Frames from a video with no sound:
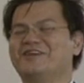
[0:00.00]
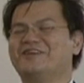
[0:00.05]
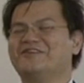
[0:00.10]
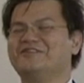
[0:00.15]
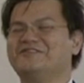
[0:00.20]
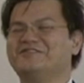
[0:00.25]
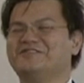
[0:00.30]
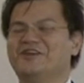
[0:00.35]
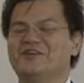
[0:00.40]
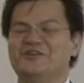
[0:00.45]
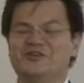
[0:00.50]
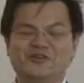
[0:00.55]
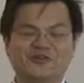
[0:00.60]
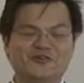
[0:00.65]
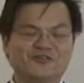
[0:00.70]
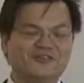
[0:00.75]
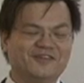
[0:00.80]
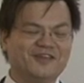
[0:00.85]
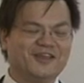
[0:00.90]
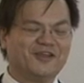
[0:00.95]
Because
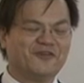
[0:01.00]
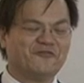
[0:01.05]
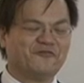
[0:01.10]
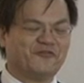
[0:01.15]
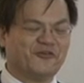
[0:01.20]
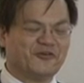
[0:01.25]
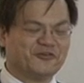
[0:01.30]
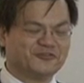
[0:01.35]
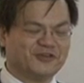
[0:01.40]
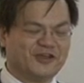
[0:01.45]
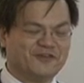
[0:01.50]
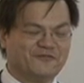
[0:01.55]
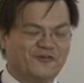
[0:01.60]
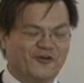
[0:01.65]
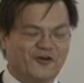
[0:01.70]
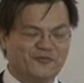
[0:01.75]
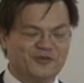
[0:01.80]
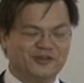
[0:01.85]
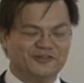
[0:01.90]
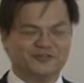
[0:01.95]
using Feng
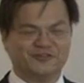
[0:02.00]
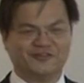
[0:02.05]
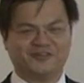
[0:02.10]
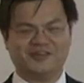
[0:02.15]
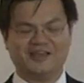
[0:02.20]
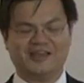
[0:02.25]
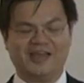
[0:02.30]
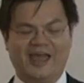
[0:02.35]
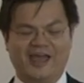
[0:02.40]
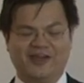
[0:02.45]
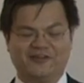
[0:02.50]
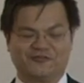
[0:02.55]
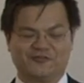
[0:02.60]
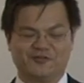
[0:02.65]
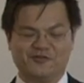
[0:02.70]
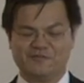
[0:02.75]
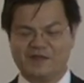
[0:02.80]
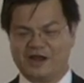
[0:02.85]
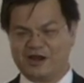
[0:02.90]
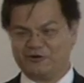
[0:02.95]
Shui formulas to seek
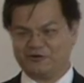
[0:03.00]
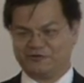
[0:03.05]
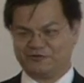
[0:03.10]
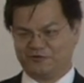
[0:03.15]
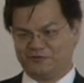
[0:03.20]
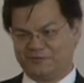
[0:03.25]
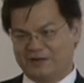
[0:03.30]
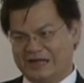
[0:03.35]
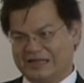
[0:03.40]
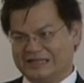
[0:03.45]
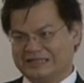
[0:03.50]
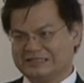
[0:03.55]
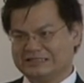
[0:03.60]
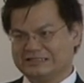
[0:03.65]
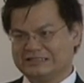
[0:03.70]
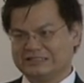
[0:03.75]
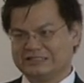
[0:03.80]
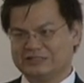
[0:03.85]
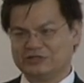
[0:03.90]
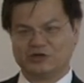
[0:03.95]
extramarital
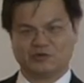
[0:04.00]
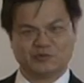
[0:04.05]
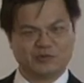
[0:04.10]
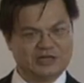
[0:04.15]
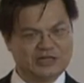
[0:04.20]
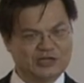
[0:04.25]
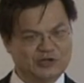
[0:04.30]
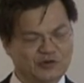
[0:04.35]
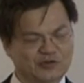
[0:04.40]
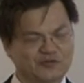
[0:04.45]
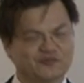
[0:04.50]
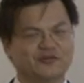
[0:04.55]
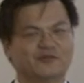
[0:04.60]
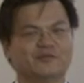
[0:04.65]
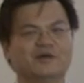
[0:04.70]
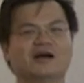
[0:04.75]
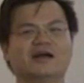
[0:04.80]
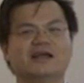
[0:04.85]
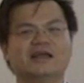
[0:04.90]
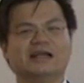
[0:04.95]
partners is not really good
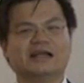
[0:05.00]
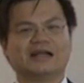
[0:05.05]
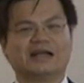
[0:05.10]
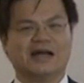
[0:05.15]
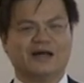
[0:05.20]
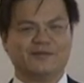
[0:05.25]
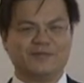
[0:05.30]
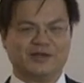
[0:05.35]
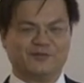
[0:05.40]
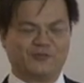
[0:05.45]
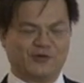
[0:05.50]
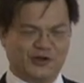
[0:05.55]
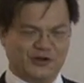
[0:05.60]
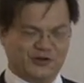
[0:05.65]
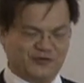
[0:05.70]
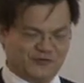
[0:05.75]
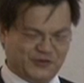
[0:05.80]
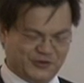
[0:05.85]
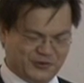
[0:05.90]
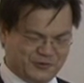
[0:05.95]
from a karmic
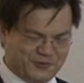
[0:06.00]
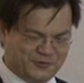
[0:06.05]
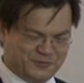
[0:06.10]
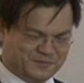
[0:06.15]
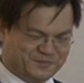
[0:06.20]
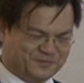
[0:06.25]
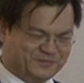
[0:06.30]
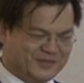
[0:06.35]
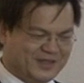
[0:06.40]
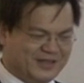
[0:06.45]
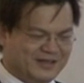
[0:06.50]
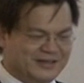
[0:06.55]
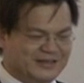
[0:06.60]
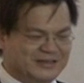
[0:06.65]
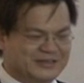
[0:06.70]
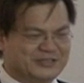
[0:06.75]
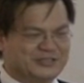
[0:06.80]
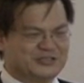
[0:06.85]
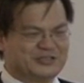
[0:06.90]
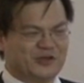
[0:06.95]
point of view.
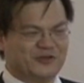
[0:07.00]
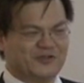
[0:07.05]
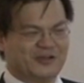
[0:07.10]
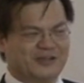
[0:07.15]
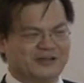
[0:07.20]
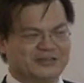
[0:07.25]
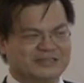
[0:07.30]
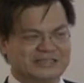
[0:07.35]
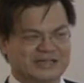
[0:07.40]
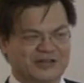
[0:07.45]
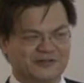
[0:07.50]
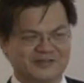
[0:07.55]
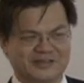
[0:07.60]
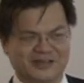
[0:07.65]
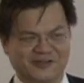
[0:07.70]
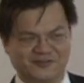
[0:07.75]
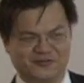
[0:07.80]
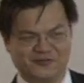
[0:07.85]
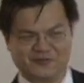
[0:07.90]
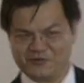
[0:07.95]
So the
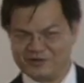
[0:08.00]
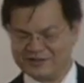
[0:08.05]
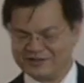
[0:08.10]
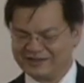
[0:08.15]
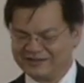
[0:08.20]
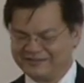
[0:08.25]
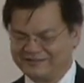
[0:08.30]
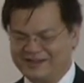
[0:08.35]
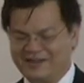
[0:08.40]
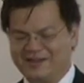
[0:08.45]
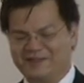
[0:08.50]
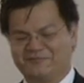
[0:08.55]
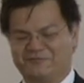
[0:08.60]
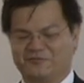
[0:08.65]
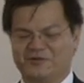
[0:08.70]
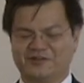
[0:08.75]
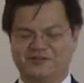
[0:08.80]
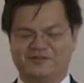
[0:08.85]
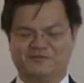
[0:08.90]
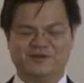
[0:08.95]
consultant has to realize
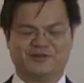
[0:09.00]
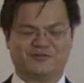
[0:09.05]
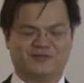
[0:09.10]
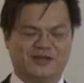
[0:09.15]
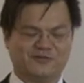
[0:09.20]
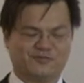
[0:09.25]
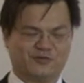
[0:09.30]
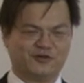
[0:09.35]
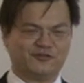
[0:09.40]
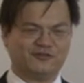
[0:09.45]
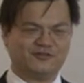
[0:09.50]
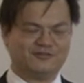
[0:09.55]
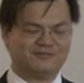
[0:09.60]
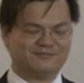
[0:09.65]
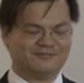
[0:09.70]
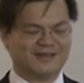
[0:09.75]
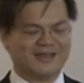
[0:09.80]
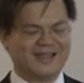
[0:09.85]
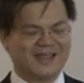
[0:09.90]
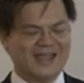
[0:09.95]
that when you speak to that
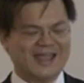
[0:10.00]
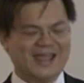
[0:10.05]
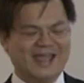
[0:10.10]
person.